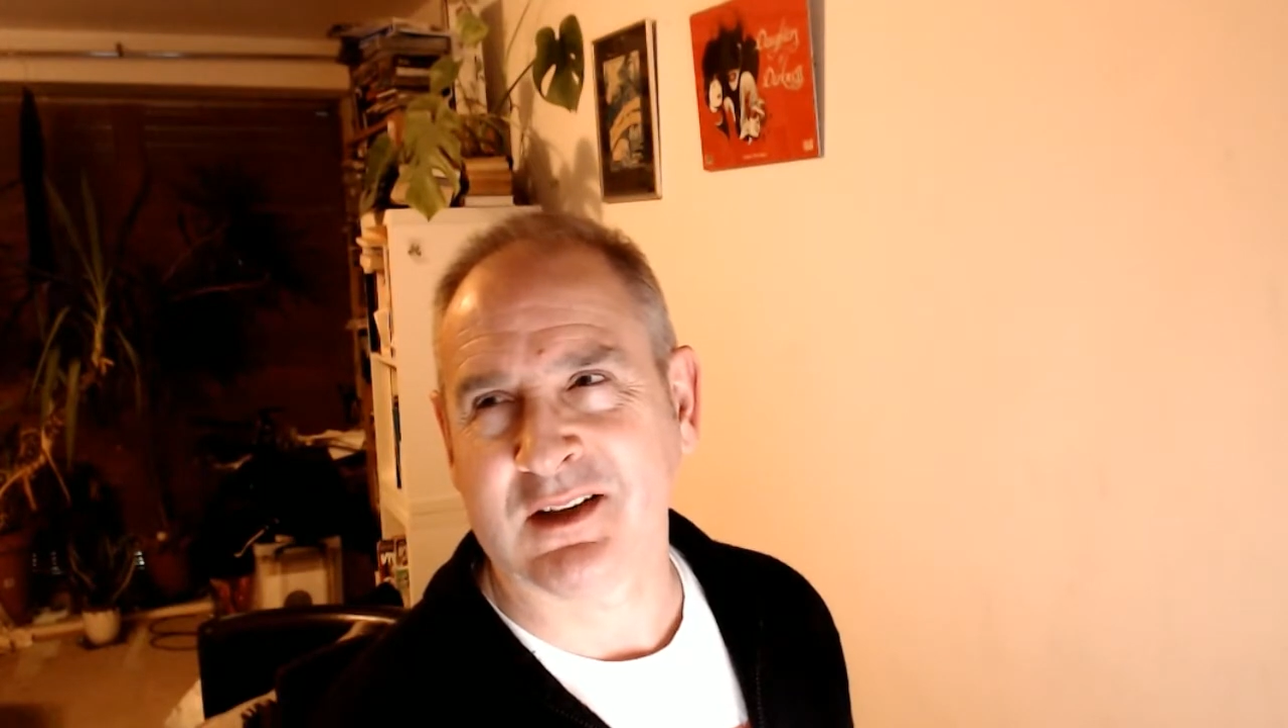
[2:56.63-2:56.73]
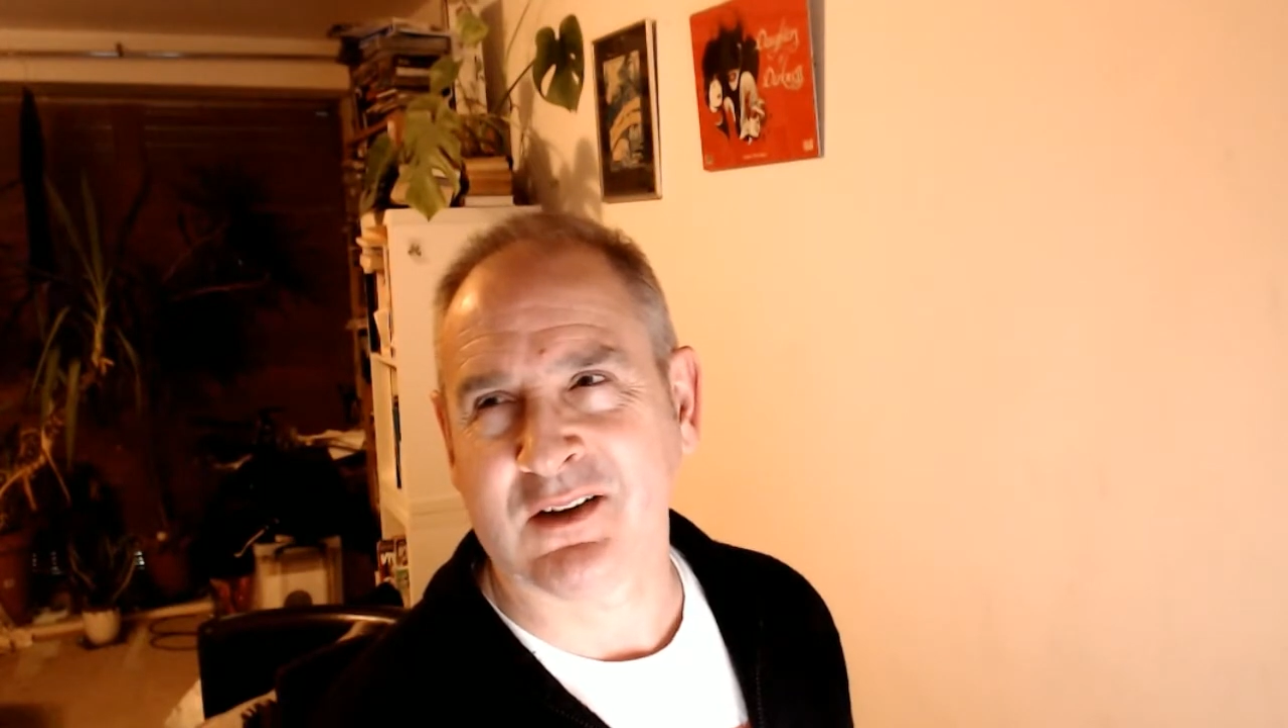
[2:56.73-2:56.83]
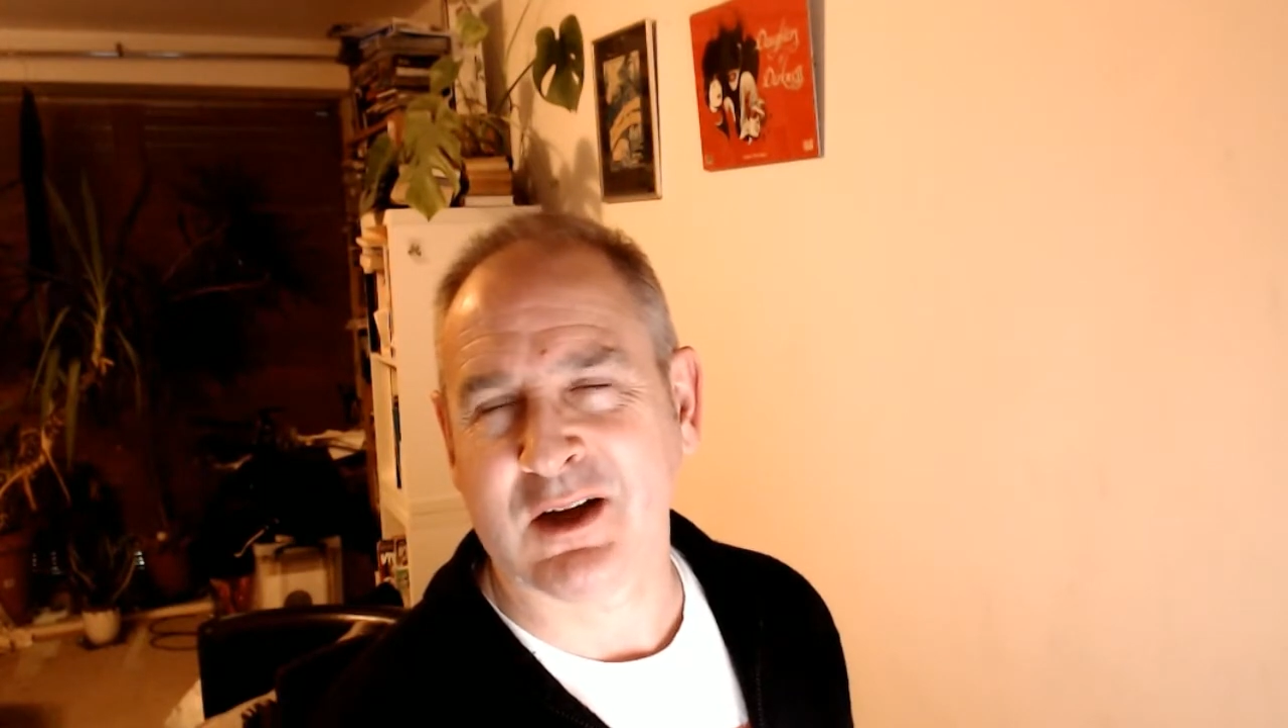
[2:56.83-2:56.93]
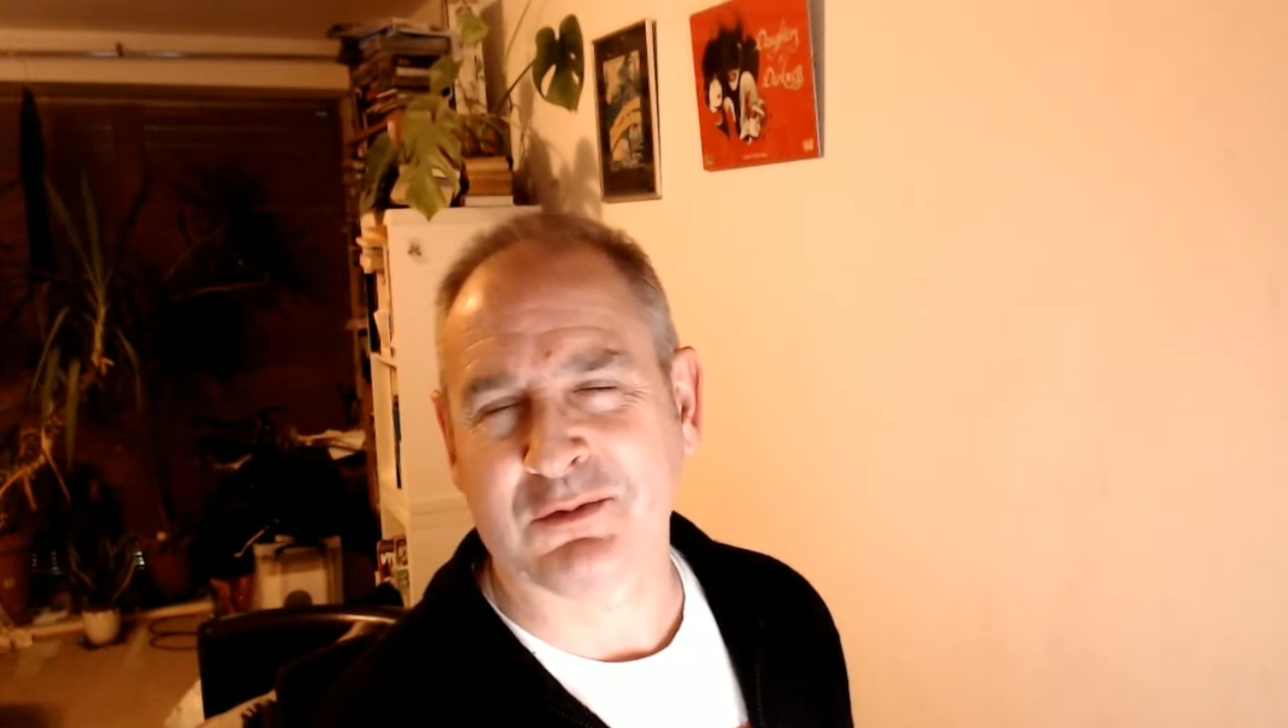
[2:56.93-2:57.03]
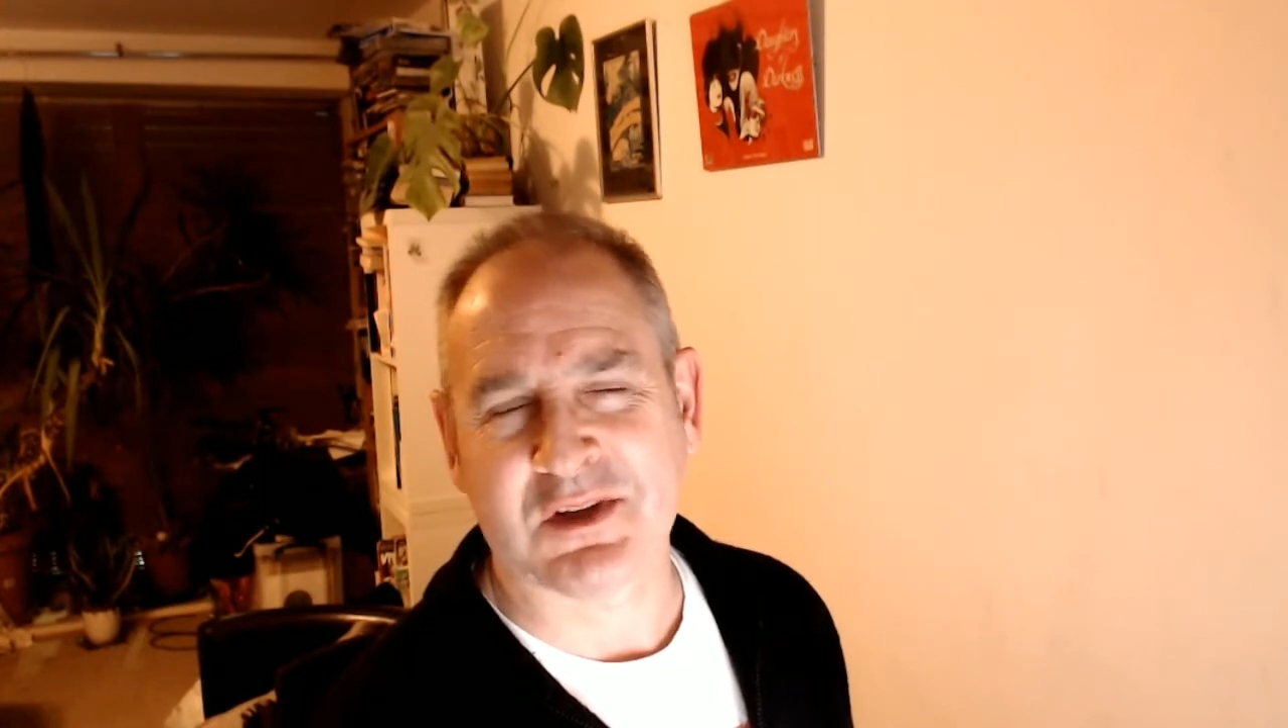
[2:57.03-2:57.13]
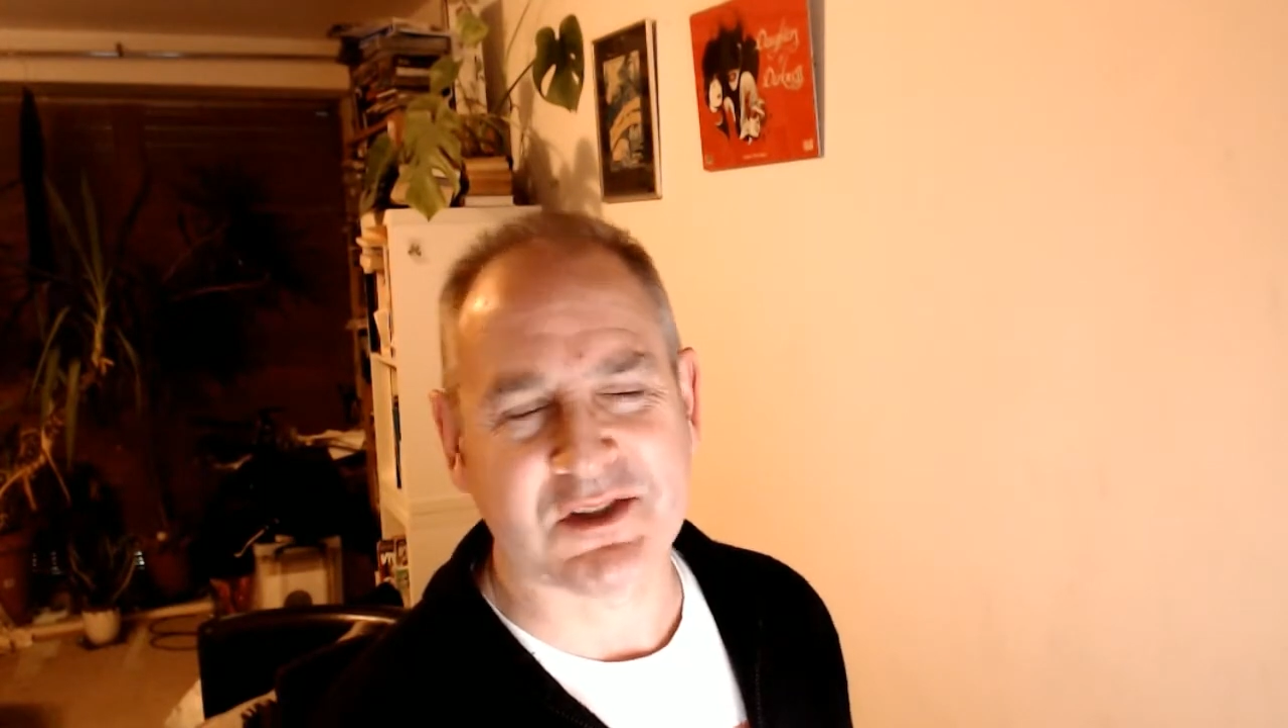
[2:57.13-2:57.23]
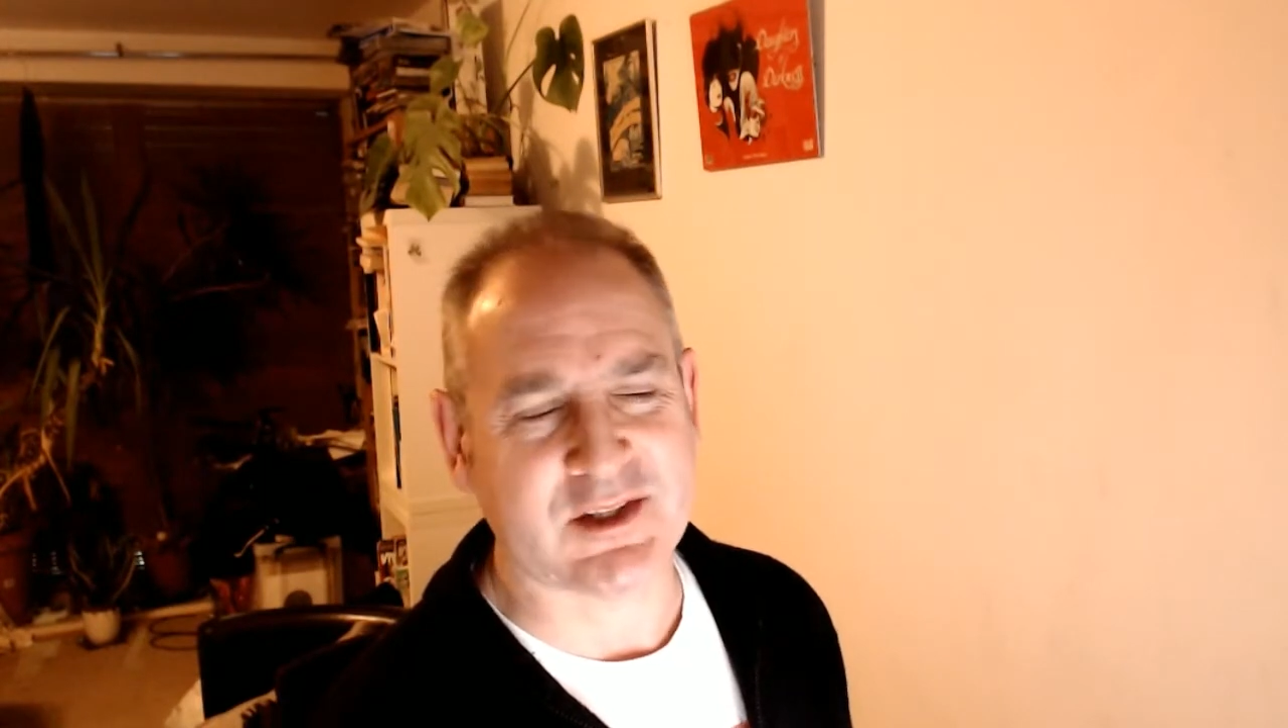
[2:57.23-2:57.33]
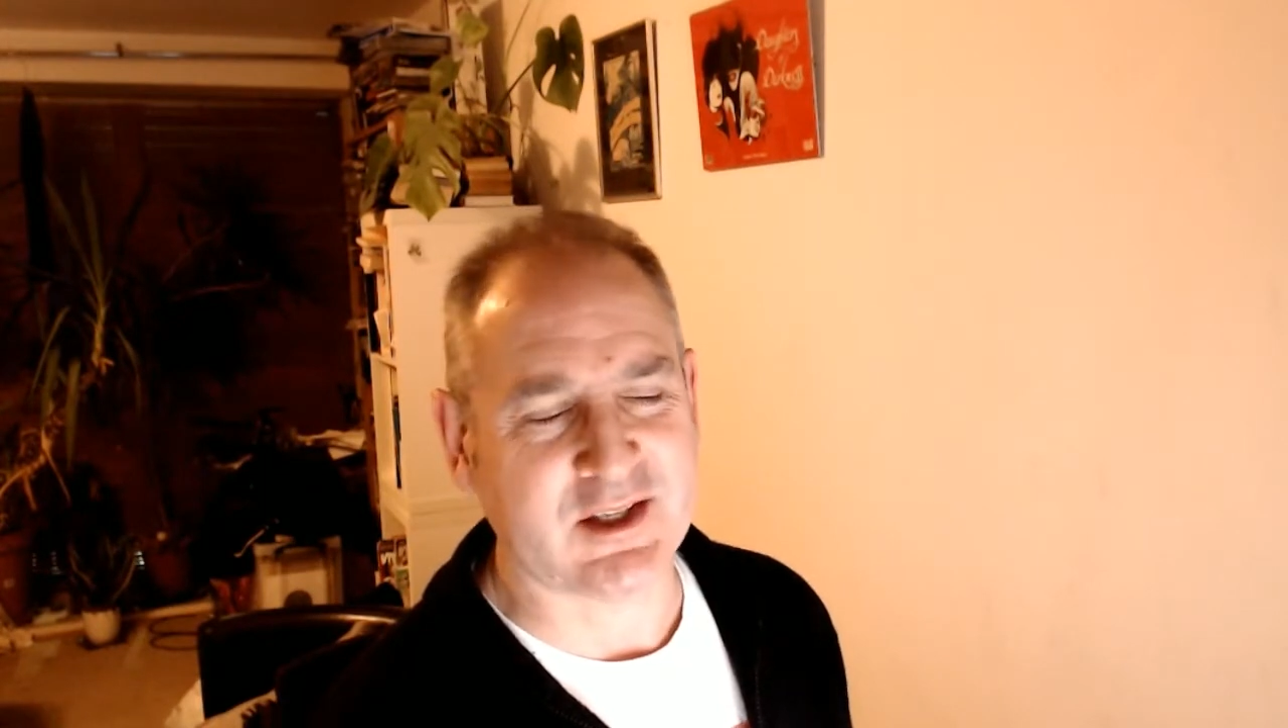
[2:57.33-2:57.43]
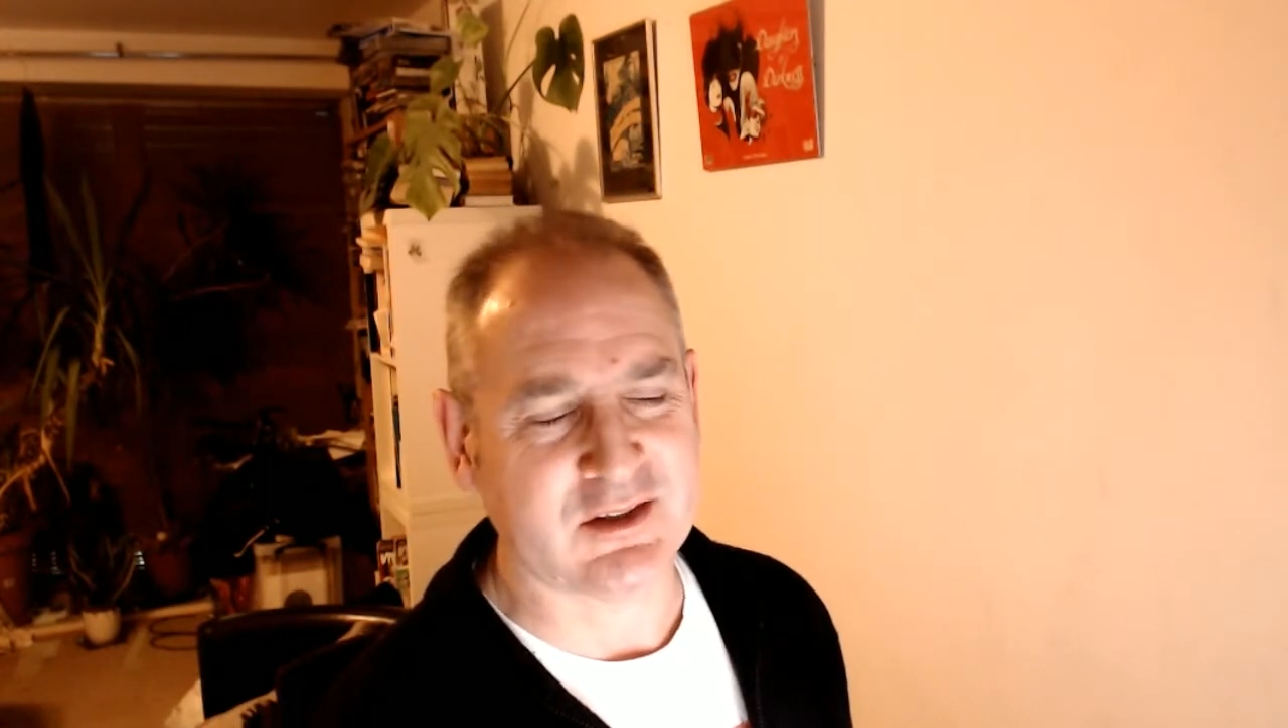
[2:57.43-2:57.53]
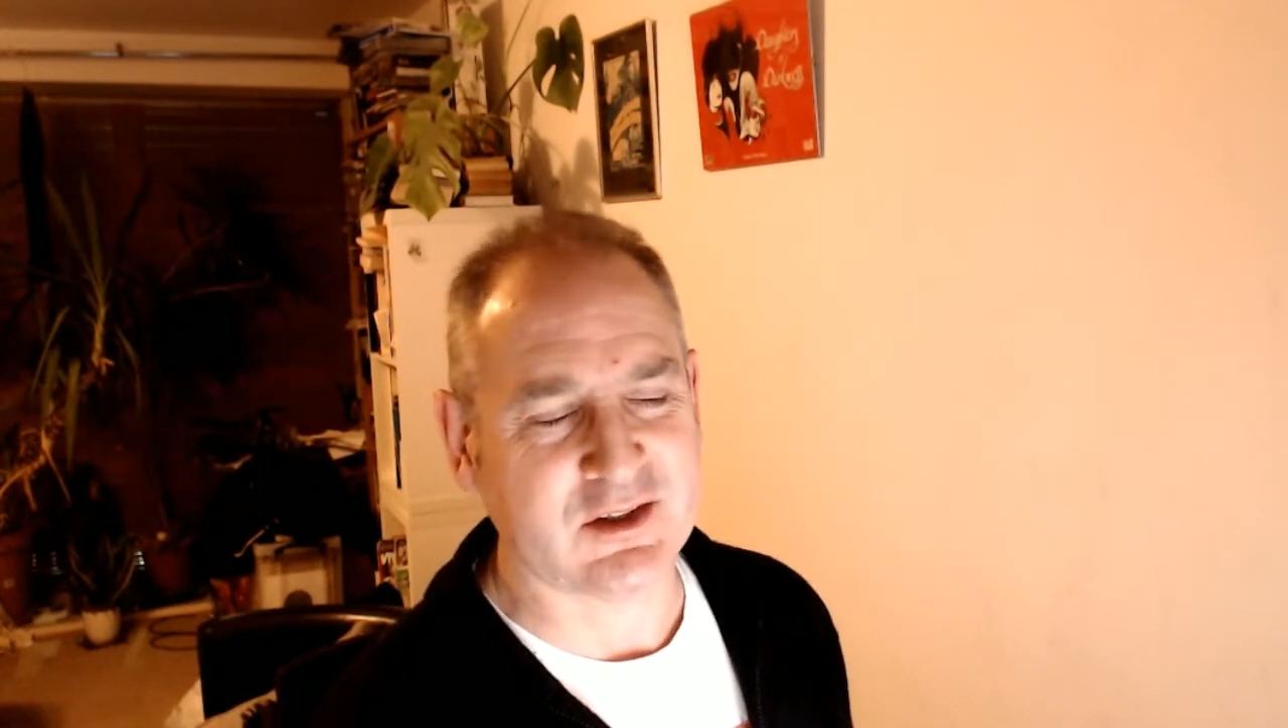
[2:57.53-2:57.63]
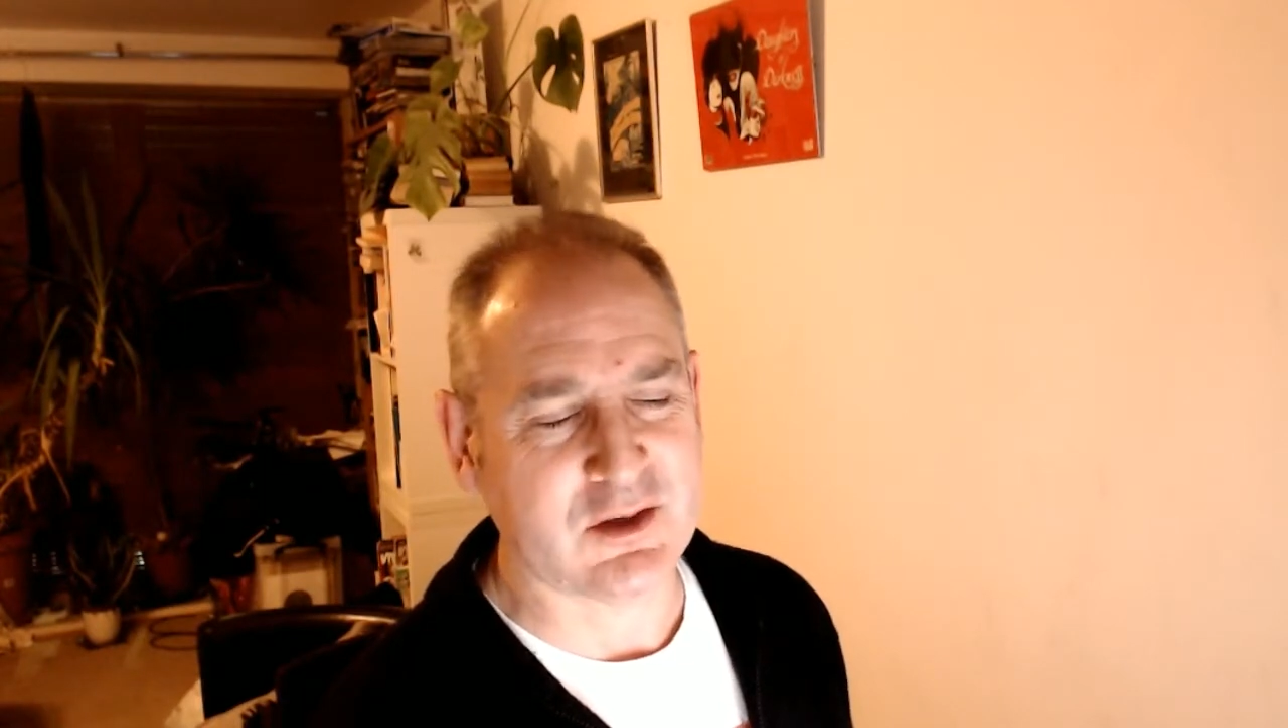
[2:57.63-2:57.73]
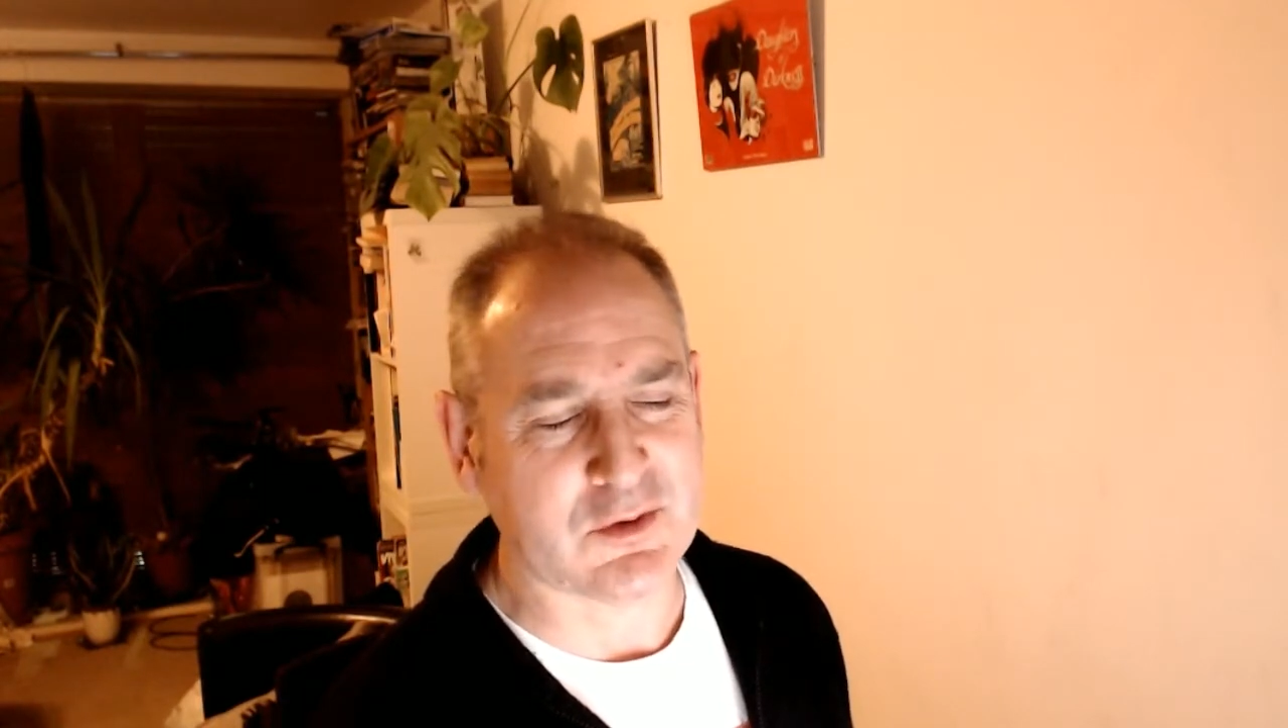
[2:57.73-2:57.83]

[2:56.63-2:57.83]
have this thing that if